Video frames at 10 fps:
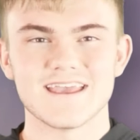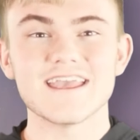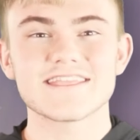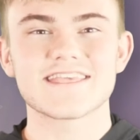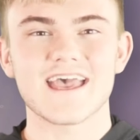
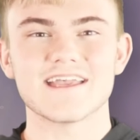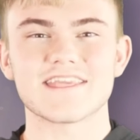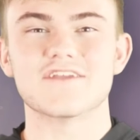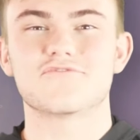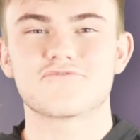It
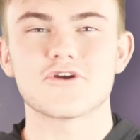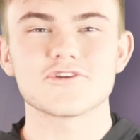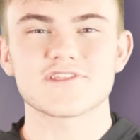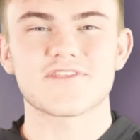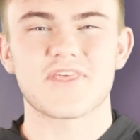says in 1
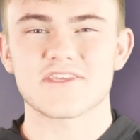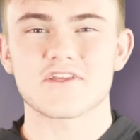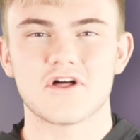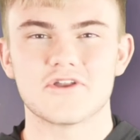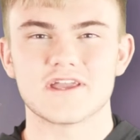
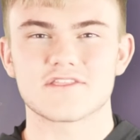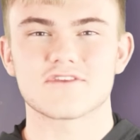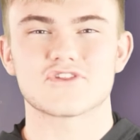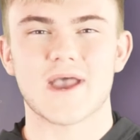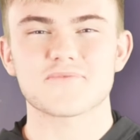
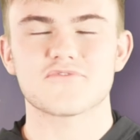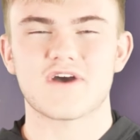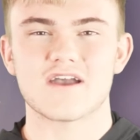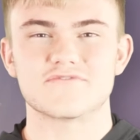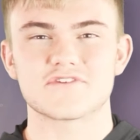Thessalonians chapter
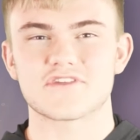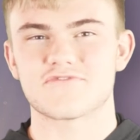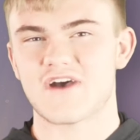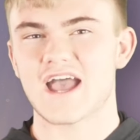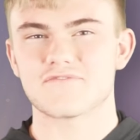5
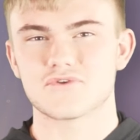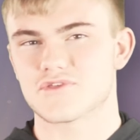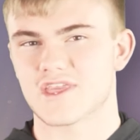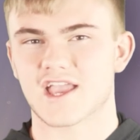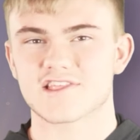verses 5 through
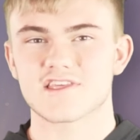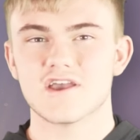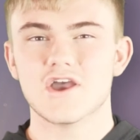6,